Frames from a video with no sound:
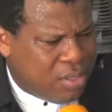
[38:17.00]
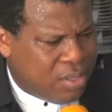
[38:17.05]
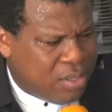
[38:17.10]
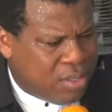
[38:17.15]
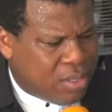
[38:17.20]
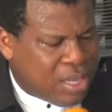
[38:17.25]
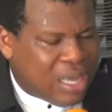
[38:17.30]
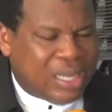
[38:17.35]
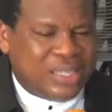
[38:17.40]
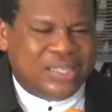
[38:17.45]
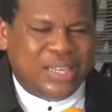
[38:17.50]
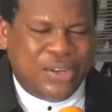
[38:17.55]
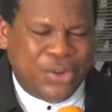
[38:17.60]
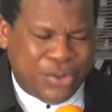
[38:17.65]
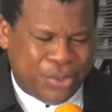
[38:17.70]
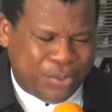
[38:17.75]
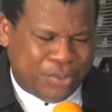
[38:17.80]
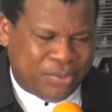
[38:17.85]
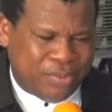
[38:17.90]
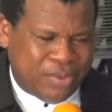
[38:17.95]
And say, no.
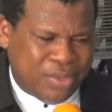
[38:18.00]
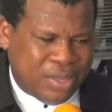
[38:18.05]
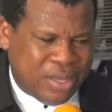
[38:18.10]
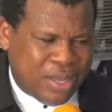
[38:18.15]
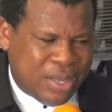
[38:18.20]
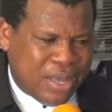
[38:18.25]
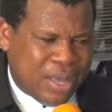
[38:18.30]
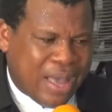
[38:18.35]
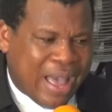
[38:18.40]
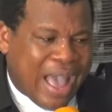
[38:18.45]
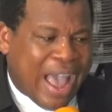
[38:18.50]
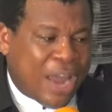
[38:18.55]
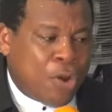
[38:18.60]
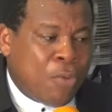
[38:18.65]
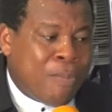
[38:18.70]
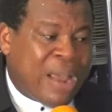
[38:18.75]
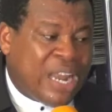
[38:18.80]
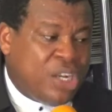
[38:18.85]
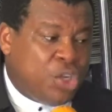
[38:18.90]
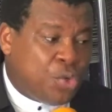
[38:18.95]
I don't
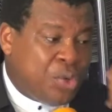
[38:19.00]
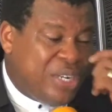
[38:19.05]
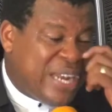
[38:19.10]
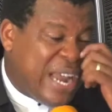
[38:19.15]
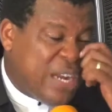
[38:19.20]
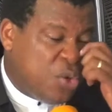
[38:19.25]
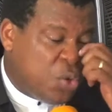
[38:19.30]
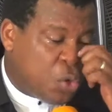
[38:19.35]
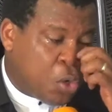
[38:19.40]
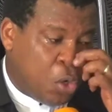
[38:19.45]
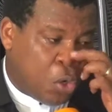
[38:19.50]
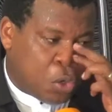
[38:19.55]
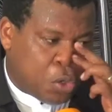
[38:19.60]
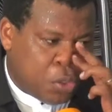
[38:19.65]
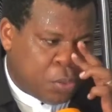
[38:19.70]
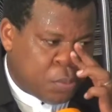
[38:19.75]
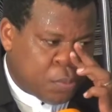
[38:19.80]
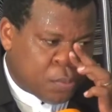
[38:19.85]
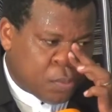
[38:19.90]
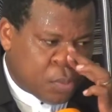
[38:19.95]
mind doing 9 o'clock.
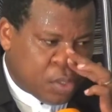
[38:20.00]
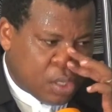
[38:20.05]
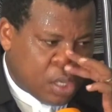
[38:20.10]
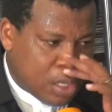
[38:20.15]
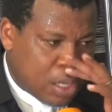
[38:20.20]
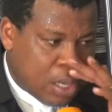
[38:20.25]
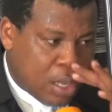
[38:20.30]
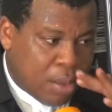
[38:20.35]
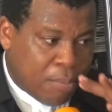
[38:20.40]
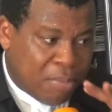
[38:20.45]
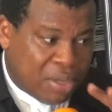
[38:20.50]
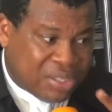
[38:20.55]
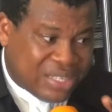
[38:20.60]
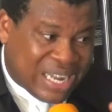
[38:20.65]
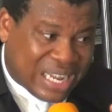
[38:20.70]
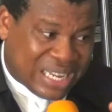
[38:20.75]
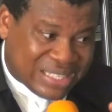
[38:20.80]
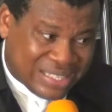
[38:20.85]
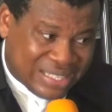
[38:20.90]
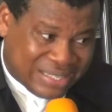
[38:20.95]
But you see,
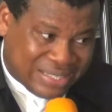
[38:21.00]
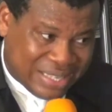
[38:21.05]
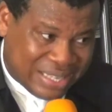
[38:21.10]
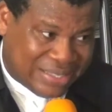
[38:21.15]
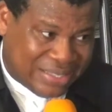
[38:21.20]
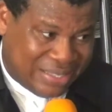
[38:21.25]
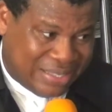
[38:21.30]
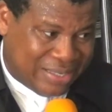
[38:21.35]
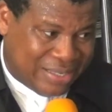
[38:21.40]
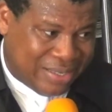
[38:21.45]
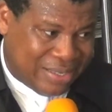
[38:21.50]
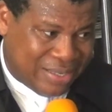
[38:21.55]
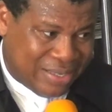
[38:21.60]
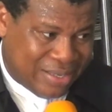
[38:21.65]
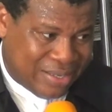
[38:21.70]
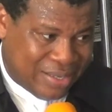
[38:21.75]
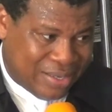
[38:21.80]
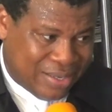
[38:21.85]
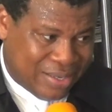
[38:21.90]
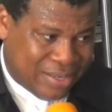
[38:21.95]
that's 6:30.
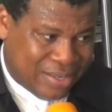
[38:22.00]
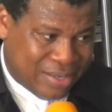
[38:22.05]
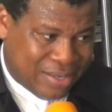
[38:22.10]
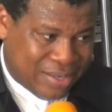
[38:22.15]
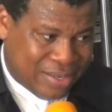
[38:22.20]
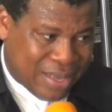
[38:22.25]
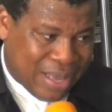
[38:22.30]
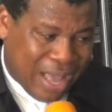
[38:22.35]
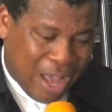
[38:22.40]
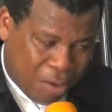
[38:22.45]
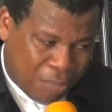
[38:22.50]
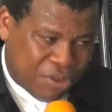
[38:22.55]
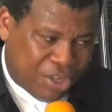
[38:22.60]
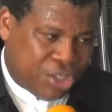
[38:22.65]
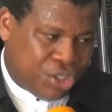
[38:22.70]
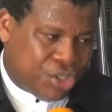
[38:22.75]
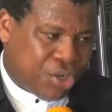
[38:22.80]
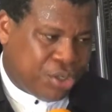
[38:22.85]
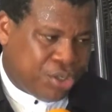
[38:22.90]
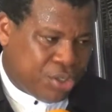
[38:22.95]
I'll be in
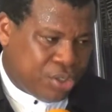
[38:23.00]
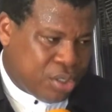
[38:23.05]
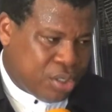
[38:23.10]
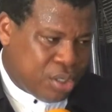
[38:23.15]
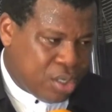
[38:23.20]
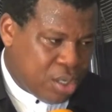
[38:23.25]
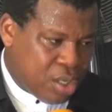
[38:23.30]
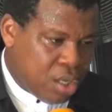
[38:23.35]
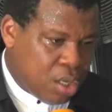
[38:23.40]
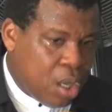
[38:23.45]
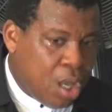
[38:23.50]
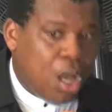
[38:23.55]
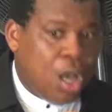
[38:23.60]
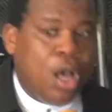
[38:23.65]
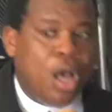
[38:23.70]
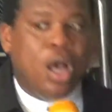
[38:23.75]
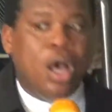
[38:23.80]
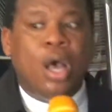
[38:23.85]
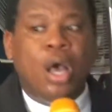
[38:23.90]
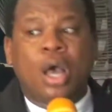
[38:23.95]
church.
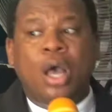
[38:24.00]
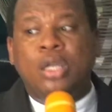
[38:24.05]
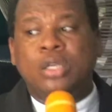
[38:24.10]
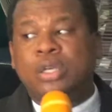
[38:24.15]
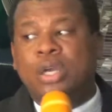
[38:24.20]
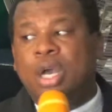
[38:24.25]
Then you